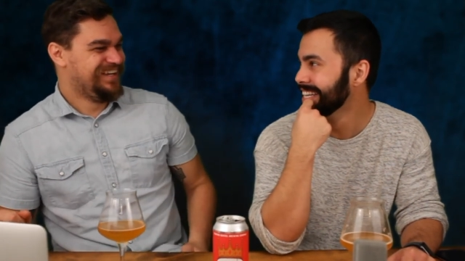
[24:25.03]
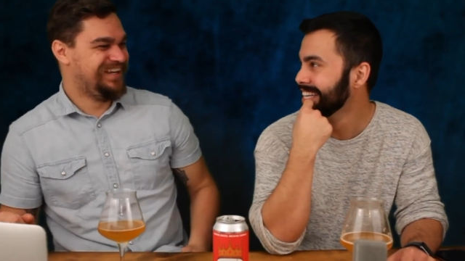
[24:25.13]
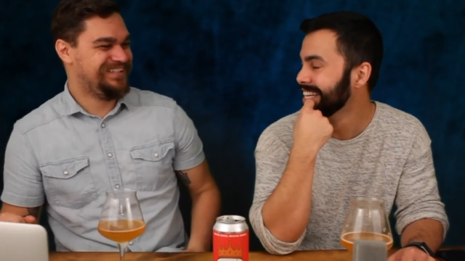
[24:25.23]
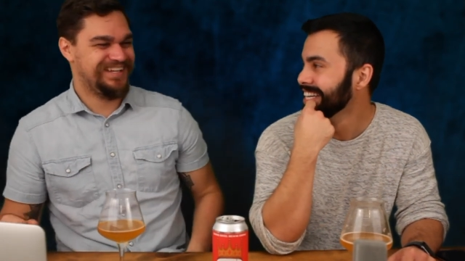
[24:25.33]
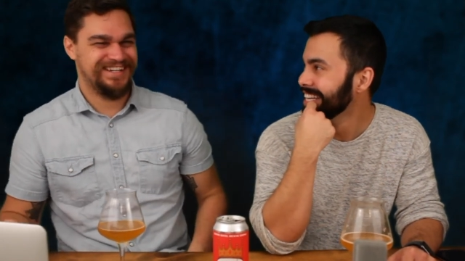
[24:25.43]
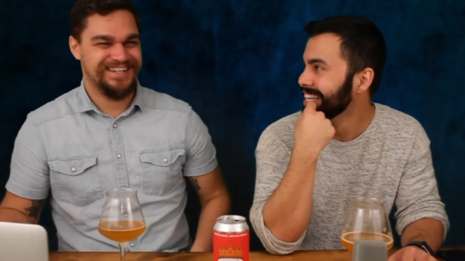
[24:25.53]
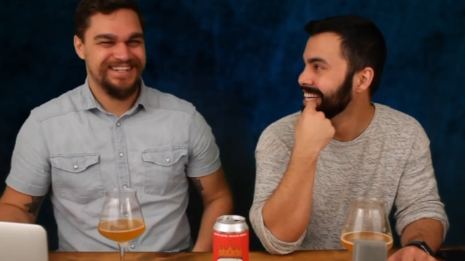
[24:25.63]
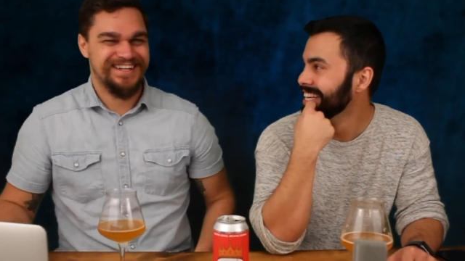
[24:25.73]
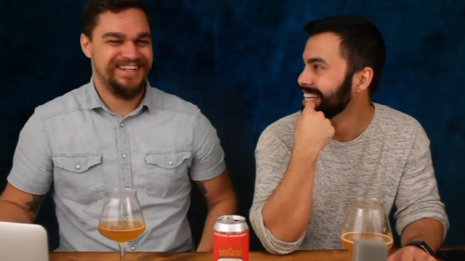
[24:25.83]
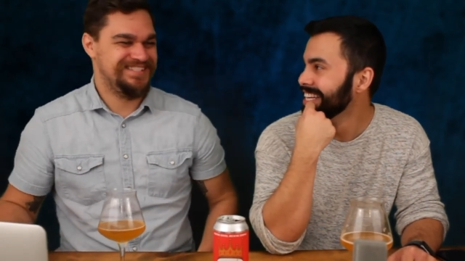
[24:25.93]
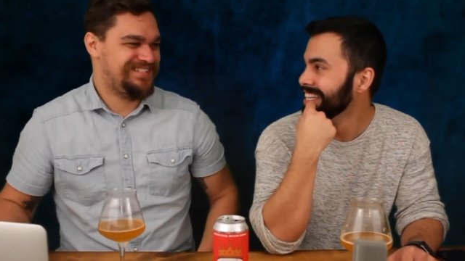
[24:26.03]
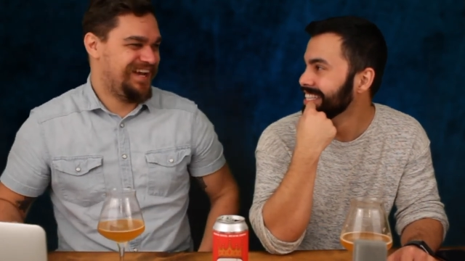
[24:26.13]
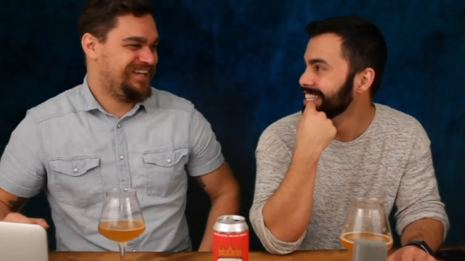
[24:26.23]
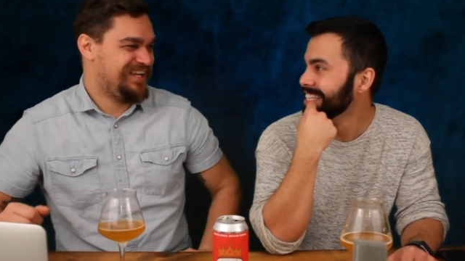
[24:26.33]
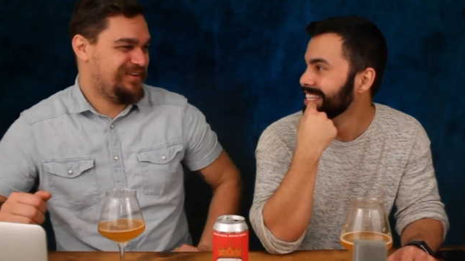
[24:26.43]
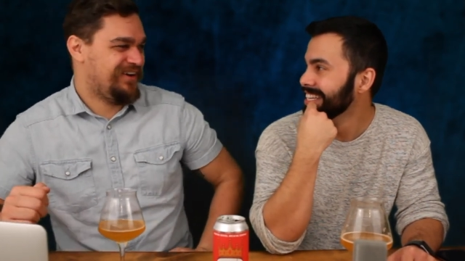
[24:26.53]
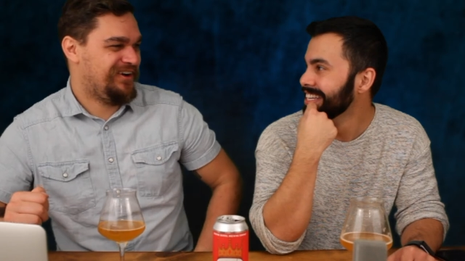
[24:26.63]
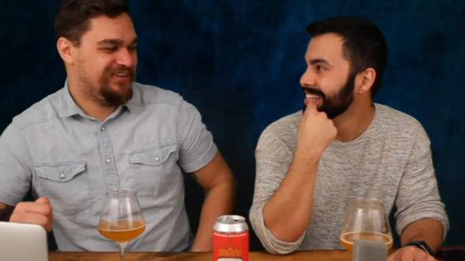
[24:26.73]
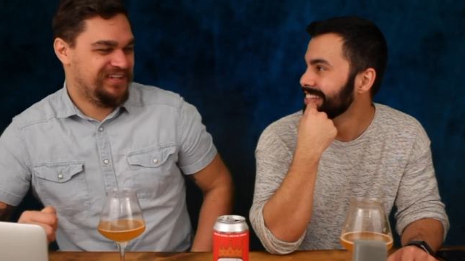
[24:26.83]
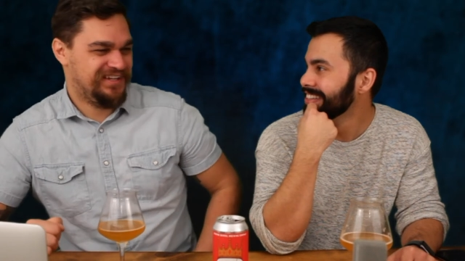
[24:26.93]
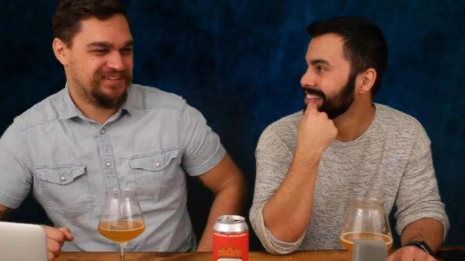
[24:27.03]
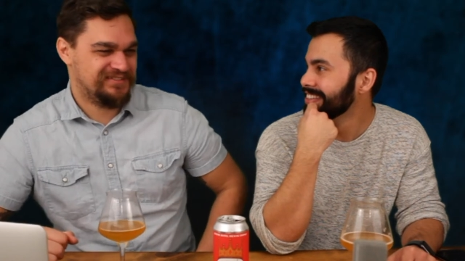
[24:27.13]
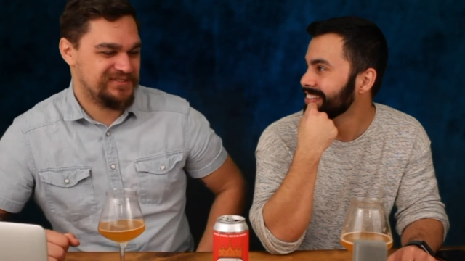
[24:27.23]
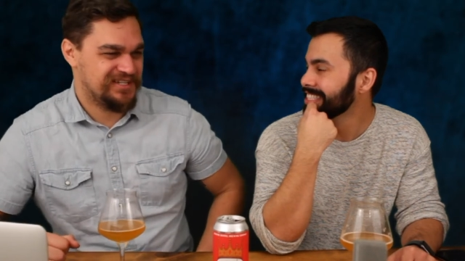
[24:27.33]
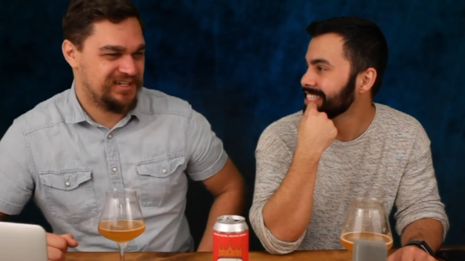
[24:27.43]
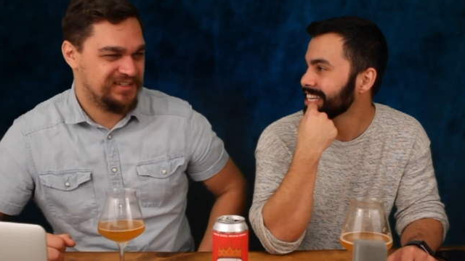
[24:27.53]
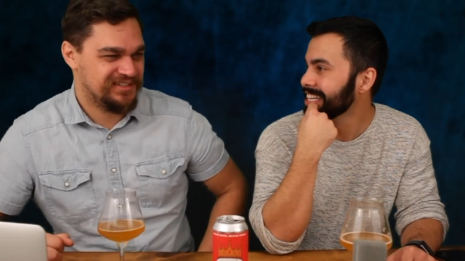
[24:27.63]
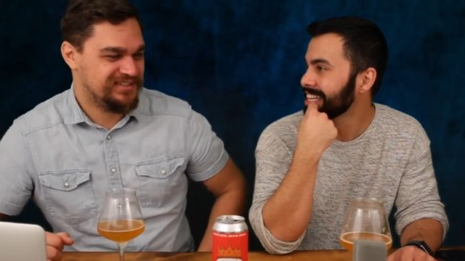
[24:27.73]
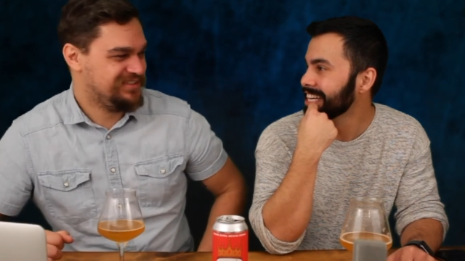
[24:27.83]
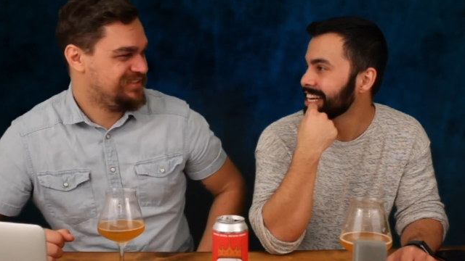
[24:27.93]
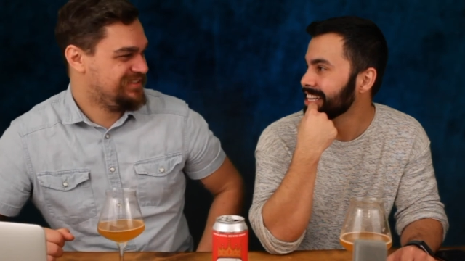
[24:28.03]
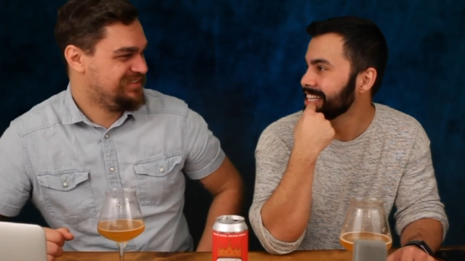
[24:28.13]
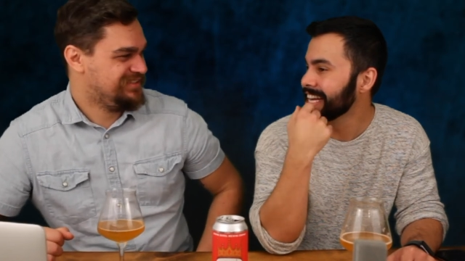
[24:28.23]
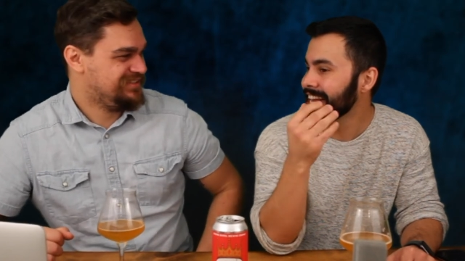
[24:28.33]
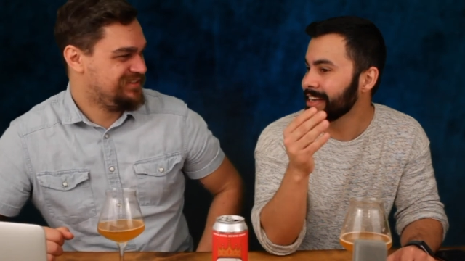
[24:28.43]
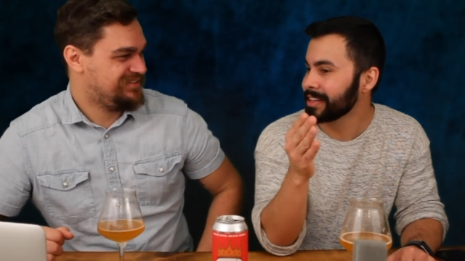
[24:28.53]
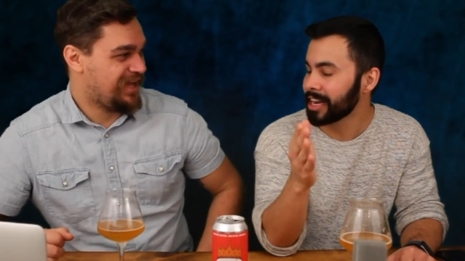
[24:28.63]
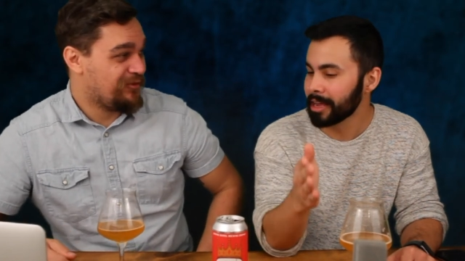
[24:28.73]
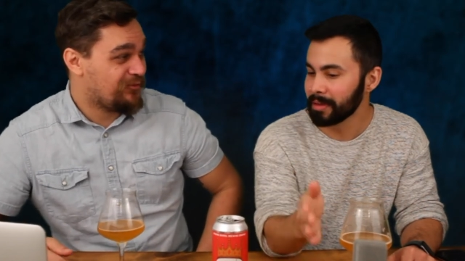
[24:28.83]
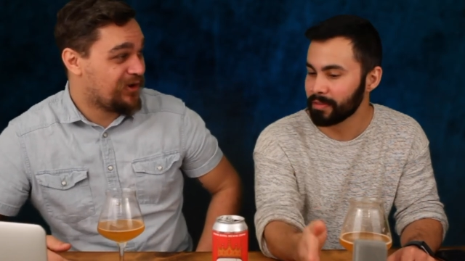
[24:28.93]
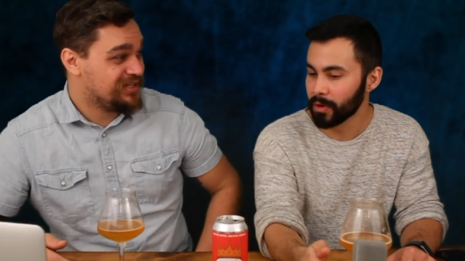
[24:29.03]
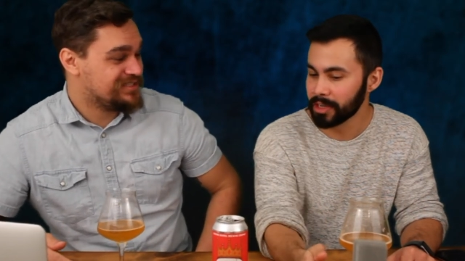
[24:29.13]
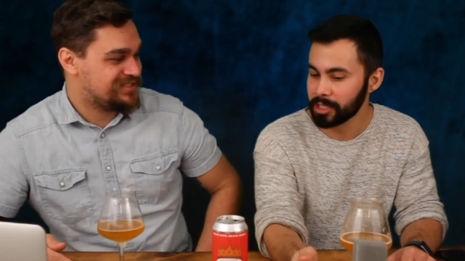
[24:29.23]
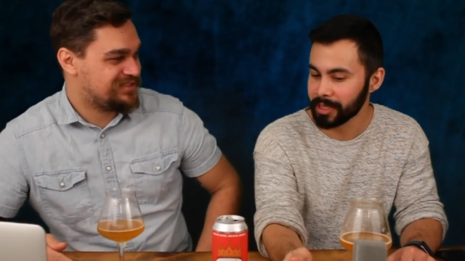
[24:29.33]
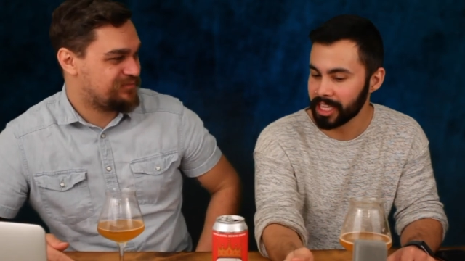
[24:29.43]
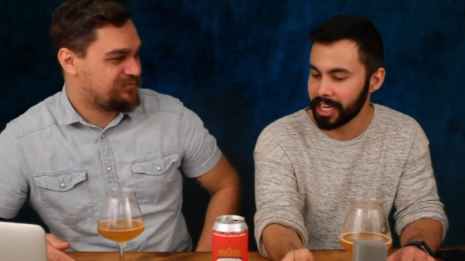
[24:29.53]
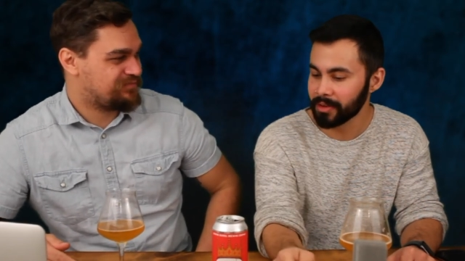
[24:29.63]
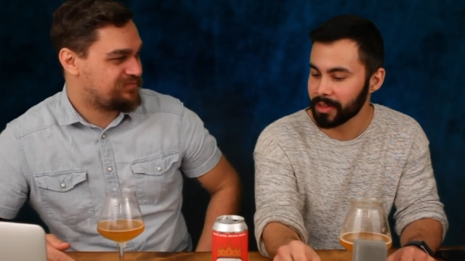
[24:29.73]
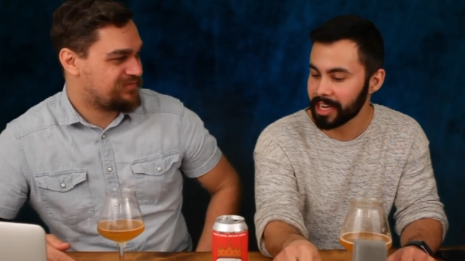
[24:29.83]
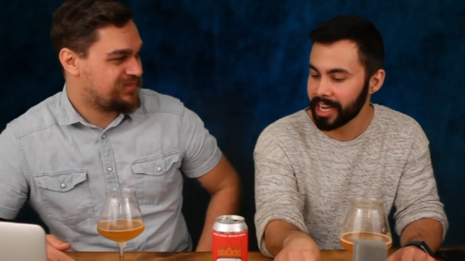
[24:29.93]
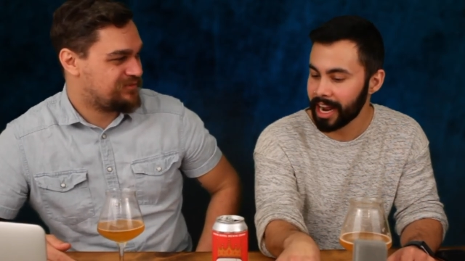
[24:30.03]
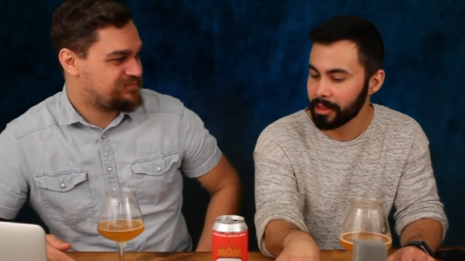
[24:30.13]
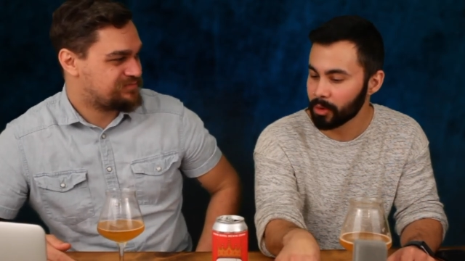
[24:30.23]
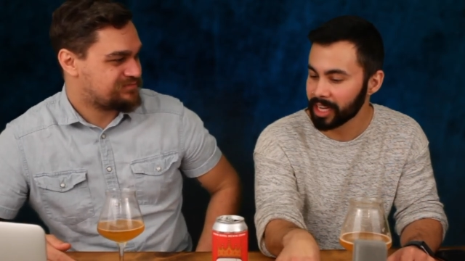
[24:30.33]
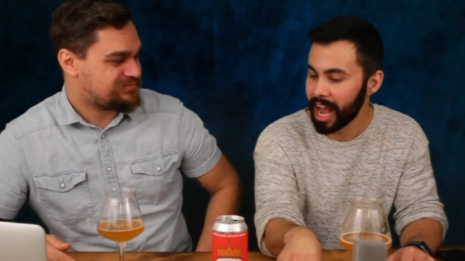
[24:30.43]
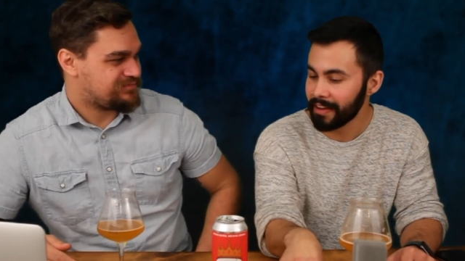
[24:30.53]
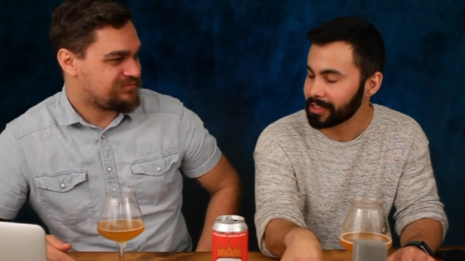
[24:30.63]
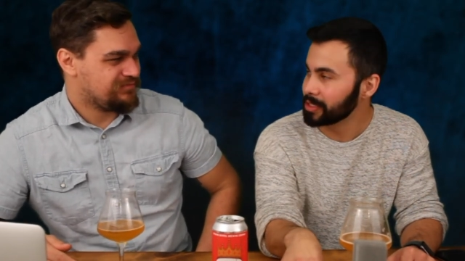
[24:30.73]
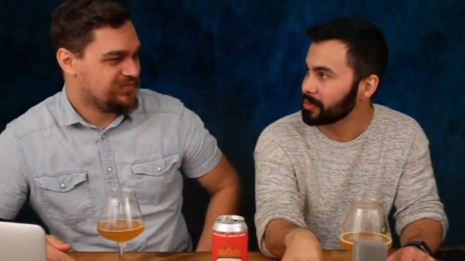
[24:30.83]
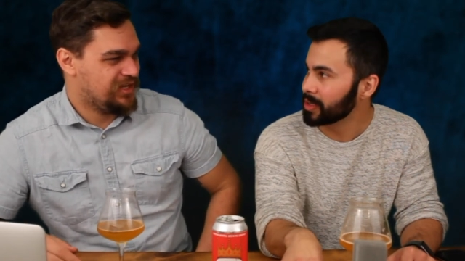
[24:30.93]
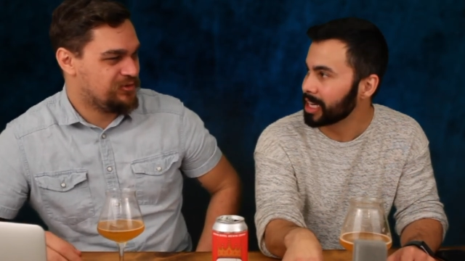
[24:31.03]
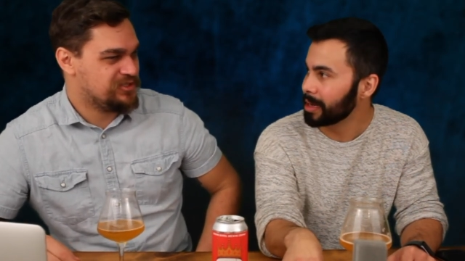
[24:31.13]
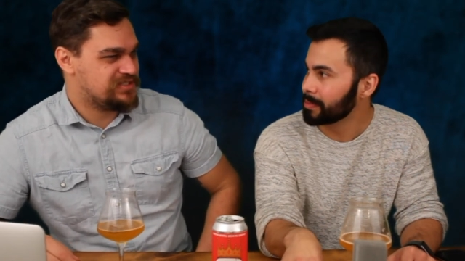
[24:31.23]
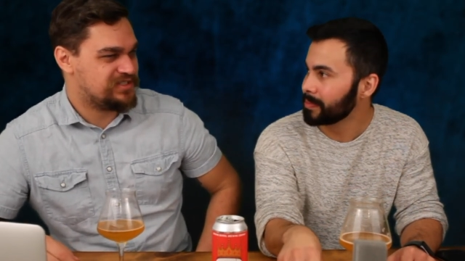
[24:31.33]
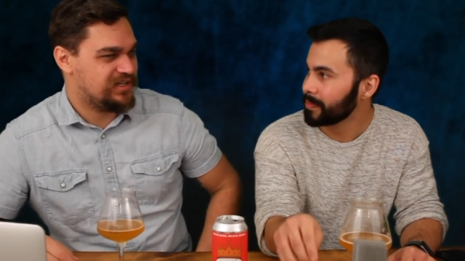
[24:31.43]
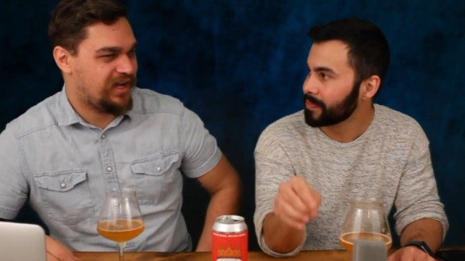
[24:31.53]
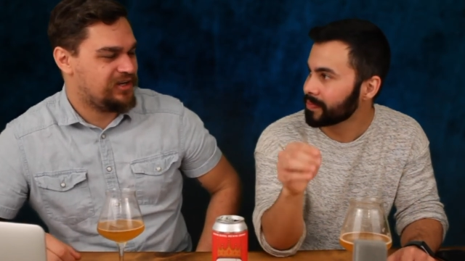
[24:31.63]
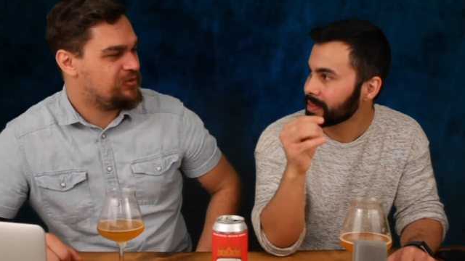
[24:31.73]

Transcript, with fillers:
Speaker 1: and like his dad came out and was, was this like, the the day the that was you spent the
Speaker 2: night or the night the morning after when you woke it up? was
Speaker 1: I